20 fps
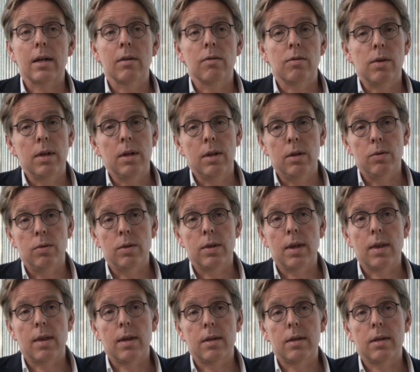actively
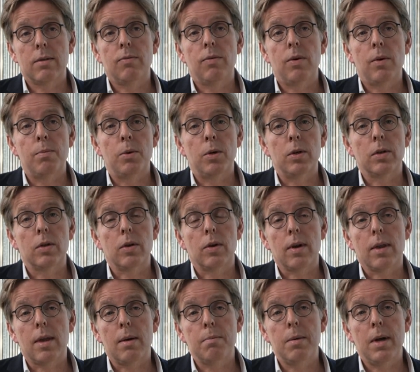using this for
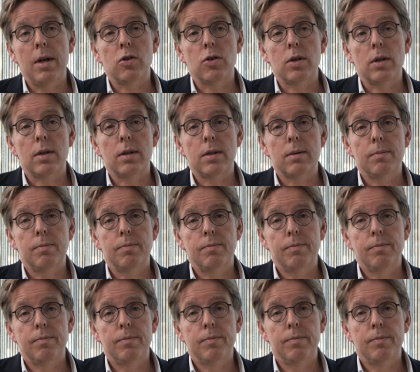monitoring their patients.